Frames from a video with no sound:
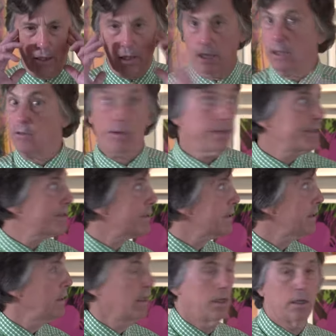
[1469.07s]
colorist
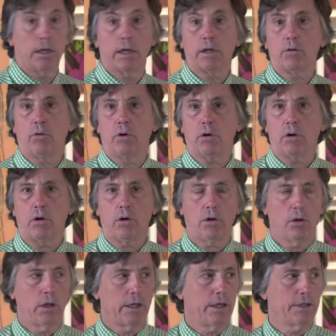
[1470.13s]
like
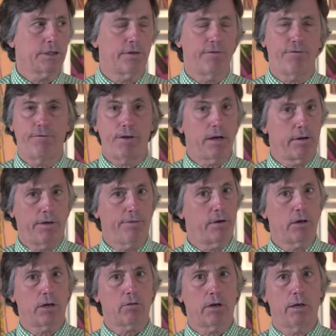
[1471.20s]
Warhol. He's a very,
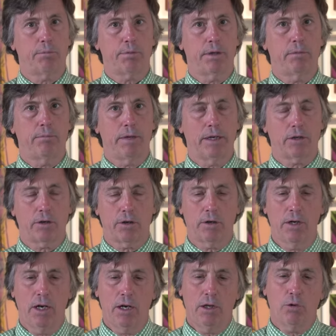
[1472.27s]
very great
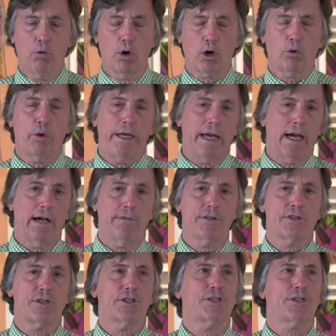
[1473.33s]
printmaker. The work we have is a